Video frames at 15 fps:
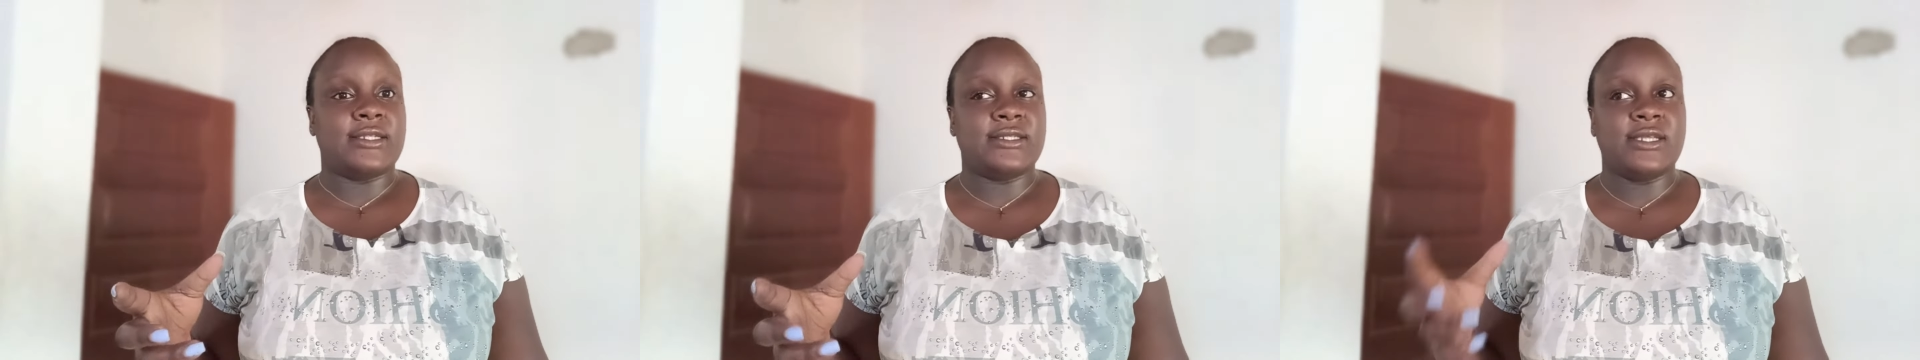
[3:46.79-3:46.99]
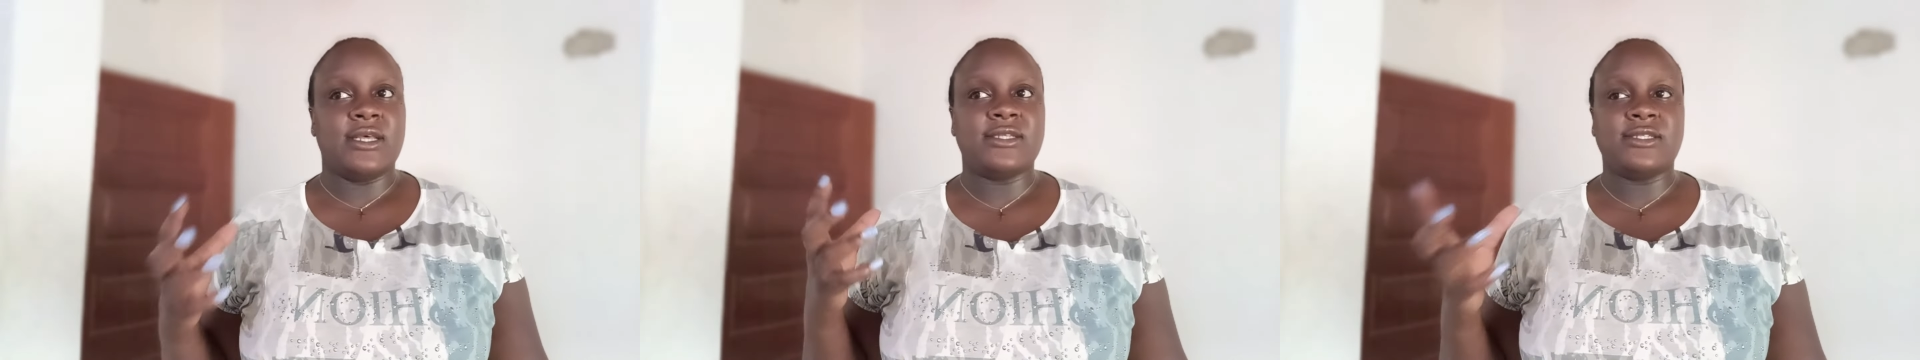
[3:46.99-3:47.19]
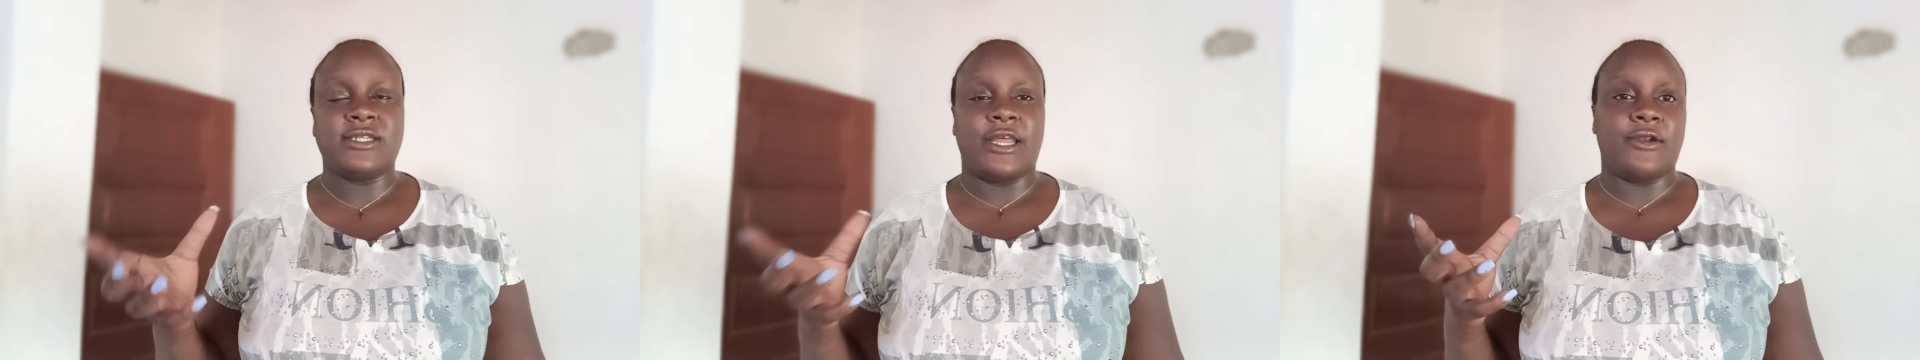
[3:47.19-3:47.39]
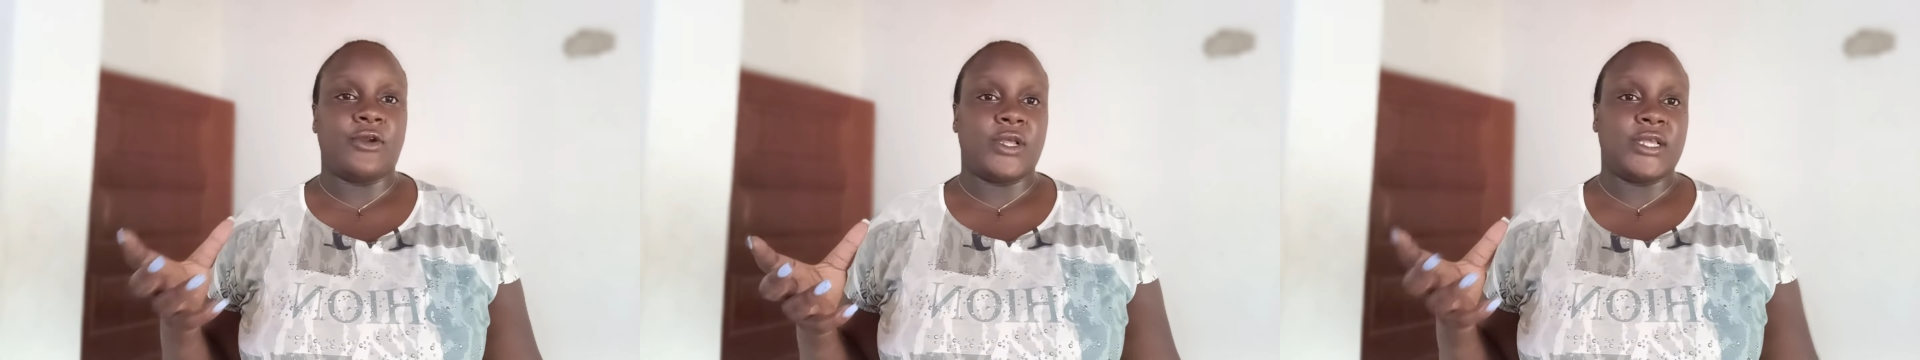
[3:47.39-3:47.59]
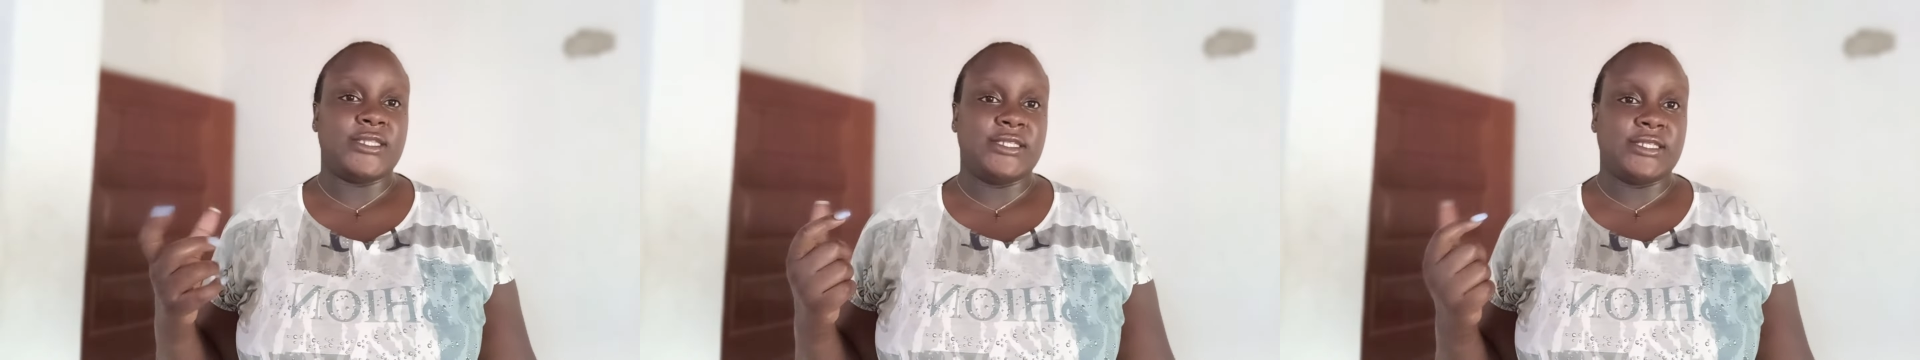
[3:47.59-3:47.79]

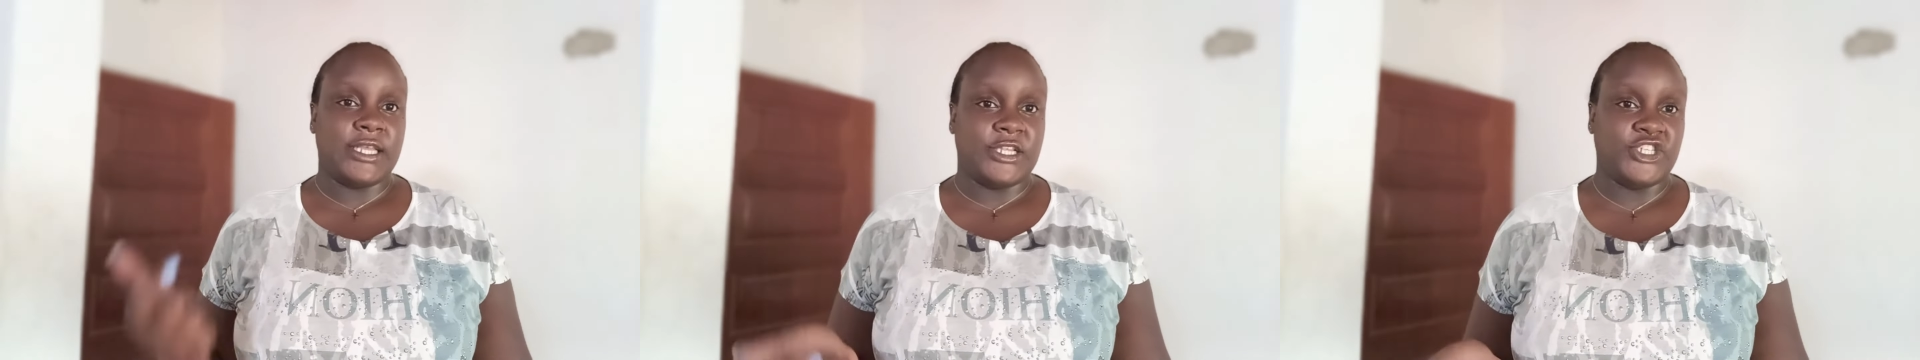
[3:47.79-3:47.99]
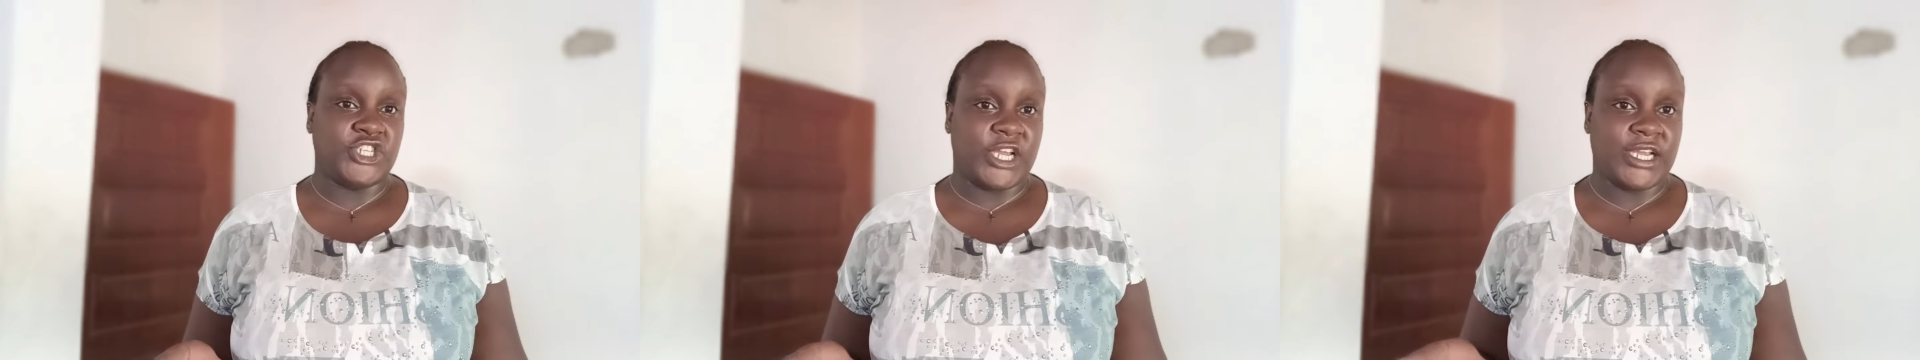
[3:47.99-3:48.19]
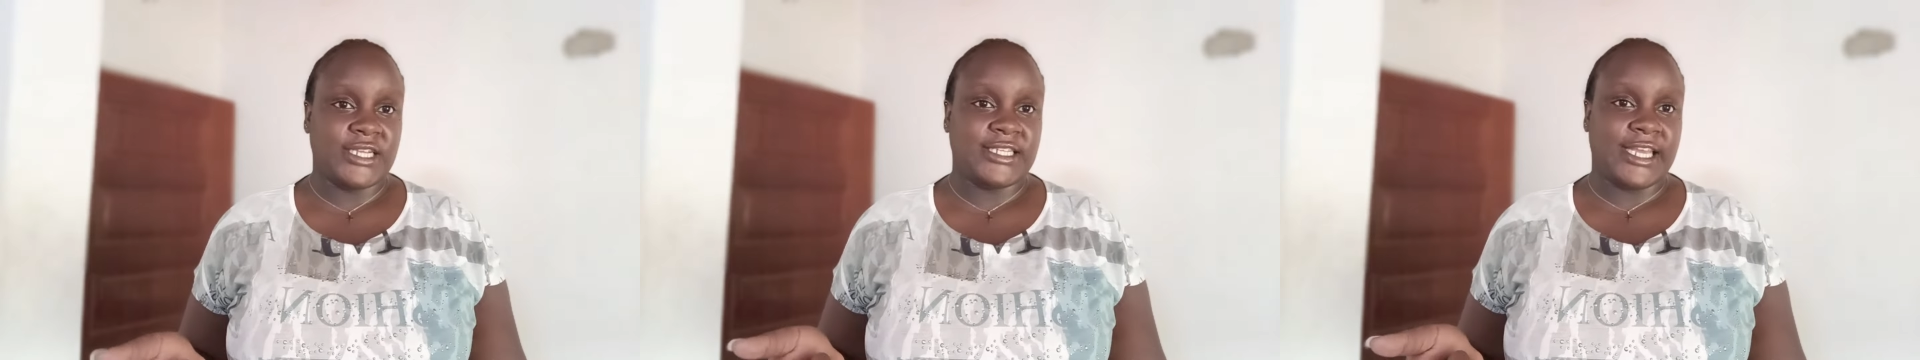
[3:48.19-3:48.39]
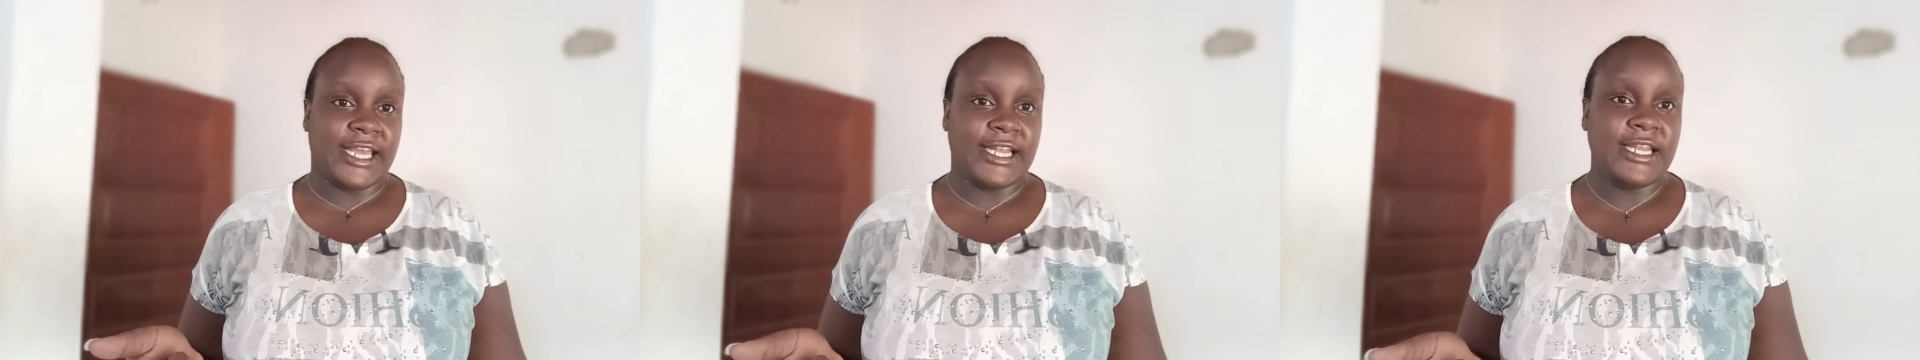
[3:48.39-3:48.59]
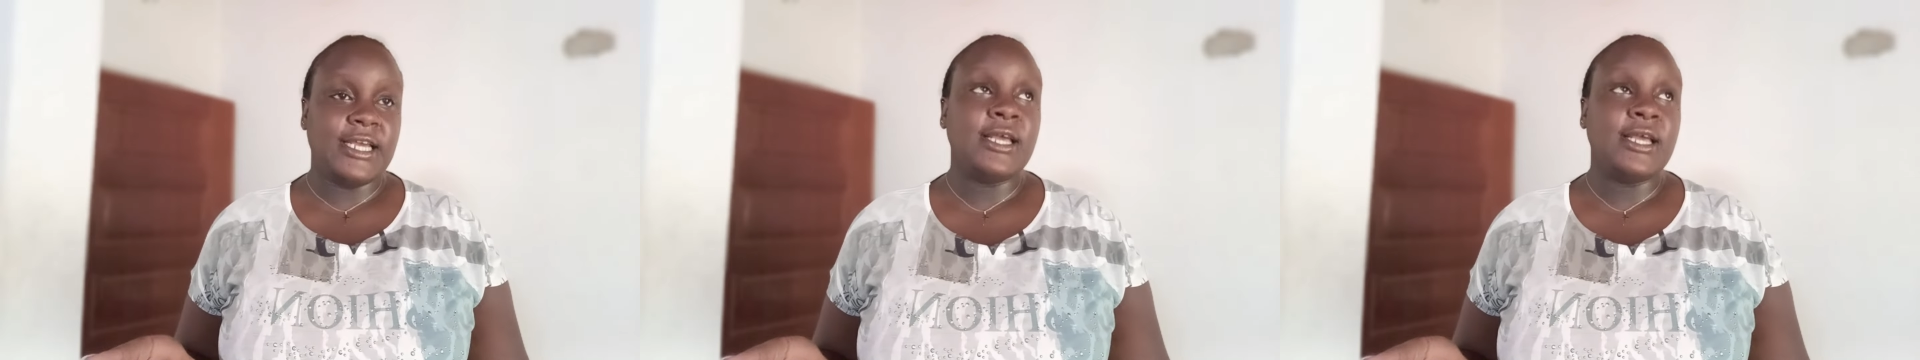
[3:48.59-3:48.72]
steroids injected.